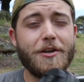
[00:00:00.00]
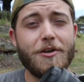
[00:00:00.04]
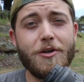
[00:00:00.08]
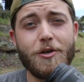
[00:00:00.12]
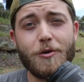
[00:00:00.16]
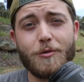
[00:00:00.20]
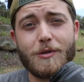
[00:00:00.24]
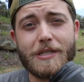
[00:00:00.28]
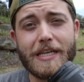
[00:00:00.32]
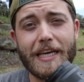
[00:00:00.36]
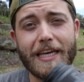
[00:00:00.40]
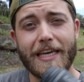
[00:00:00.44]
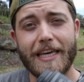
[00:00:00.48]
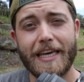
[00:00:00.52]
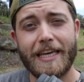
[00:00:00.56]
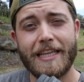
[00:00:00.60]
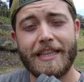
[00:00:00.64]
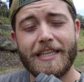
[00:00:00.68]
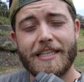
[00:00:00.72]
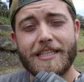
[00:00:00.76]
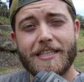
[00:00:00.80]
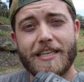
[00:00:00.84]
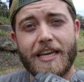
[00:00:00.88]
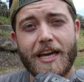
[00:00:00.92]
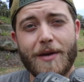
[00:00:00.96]
New tech in
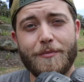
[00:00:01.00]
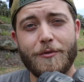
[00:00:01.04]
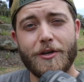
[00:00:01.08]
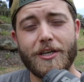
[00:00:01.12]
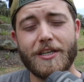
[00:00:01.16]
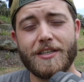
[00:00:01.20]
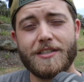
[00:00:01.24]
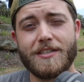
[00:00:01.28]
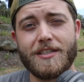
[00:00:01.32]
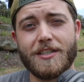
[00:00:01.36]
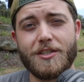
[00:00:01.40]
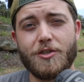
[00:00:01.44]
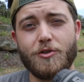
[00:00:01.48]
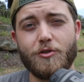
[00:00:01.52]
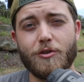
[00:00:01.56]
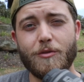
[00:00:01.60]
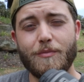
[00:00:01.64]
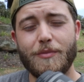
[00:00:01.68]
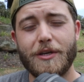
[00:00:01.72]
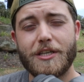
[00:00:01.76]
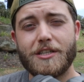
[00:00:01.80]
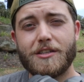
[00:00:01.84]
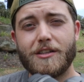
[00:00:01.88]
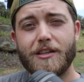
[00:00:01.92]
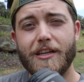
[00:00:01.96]
this camera is the dual
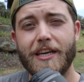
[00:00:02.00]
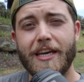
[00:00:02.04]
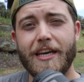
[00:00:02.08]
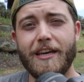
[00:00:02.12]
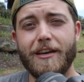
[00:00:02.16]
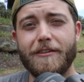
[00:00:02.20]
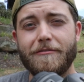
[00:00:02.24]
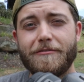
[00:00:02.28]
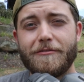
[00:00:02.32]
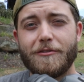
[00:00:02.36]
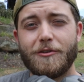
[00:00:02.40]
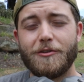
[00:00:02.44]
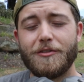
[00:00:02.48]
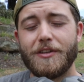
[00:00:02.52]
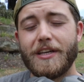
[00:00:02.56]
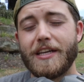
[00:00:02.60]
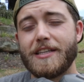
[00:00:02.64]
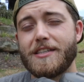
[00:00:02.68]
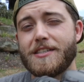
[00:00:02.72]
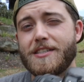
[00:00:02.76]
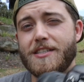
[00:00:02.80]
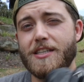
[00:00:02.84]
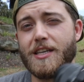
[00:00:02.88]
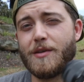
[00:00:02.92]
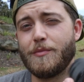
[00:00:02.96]
pixel AF on that
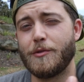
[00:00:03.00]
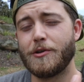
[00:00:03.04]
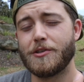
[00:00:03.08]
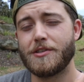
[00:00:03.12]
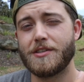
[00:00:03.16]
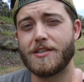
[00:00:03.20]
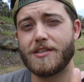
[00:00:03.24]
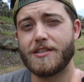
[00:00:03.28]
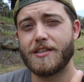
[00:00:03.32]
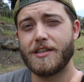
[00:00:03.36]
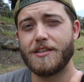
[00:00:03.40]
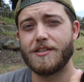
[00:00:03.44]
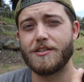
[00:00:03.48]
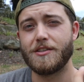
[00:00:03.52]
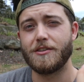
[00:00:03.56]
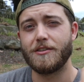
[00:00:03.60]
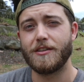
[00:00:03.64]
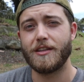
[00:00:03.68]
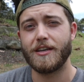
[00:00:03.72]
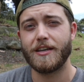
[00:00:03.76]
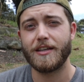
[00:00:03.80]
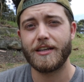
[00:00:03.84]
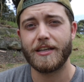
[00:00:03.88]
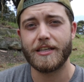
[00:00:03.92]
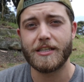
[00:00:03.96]
CMOS sensor
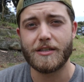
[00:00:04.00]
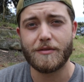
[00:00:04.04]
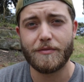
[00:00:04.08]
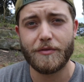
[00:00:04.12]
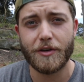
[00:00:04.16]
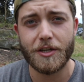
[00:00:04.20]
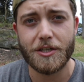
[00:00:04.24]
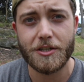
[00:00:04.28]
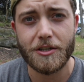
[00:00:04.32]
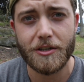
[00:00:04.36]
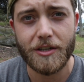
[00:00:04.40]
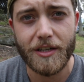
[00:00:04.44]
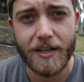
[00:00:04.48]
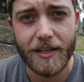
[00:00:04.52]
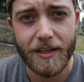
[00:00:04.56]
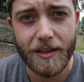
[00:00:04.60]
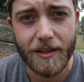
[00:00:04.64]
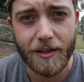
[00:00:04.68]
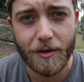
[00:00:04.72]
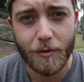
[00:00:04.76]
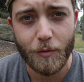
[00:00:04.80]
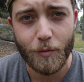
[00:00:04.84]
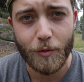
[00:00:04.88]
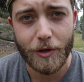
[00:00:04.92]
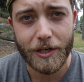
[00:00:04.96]
that is featured in
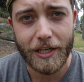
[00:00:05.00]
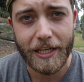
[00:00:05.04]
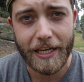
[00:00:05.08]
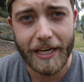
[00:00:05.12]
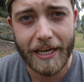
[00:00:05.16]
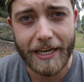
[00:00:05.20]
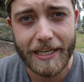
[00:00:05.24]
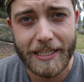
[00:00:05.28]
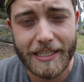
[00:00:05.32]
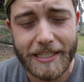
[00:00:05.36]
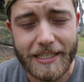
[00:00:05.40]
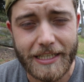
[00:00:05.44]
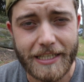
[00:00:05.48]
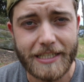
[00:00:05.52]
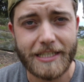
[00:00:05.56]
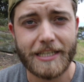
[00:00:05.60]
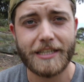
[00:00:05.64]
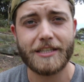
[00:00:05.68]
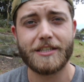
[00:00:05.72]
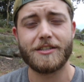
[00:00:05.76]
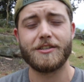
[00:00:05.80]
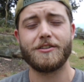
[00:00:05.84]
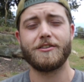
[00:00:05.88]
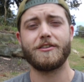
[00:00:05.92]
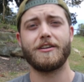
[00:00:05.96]
the 1DX
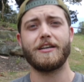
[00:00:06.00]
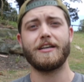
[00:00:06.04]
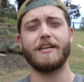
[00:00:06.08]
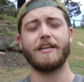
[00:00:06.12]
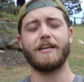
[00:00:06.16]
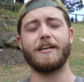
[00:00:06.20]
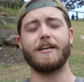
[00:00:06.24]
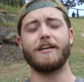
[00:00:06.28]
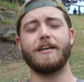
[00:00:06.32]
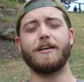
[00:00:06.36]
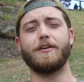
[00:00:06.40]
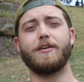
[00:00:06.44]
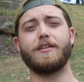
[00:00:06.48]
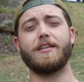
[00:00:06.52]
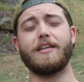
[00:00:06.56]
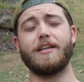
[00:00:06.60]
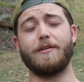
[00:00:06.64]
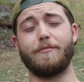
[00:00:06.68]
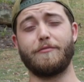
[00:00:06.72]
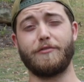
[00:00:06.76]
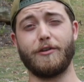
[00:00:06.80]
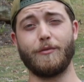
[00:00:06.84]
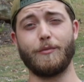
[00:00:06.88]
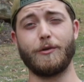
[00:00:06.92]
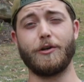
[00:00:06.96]
sensor that
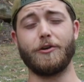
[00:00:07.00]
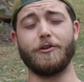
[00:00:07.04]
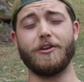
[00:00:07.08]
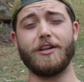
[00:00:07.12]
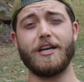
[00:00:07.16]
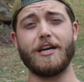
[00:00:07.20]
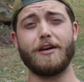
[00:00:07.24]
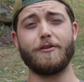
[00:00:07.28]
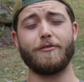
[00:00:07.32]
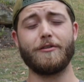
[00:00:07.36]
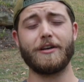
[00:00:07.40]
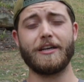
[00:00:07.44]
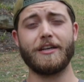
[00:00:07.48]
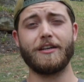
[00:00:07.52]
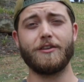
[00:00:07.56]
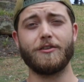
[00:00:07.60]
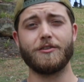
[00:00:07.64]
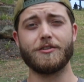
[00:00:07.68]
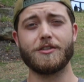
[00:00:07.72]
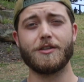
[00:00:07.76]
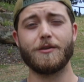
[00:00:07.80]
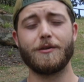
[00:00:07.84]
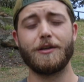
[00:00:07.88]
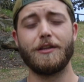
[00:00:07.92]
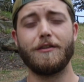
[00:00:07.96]
I'm filming on now, and
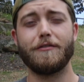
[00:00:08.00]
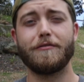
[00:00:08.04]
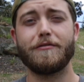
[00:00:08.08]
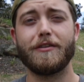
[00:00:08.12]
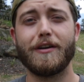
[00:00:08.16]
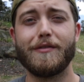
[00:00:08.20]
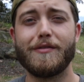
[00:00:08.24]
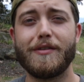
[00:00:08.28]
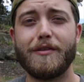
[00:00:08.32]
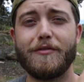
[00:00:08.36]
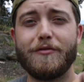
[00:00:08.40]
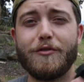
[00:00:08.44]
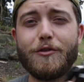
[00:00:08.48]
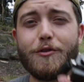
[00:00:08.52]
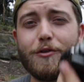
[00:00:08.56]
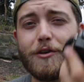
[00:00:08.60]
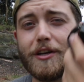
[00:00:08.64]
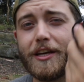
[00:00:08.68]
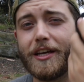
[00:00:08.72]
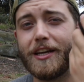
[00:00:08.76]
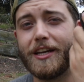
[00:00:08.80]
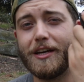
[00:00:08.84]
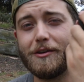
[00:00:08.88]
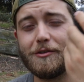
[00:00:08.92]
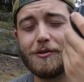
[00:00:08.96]
also in the 5D4,
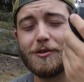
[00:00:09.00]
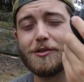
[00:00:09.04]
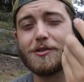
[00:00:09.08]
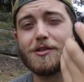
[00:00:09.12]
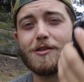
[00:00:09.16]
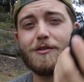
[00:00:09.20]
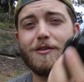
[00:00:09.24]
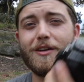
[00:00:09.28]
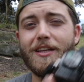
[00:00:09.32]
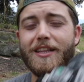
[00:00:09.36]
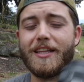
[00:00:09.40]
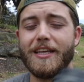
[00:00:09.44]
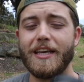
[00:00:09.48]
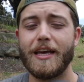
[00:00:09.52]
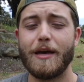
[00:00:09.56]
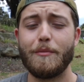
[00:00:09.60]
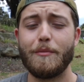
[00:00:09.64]
and now also in the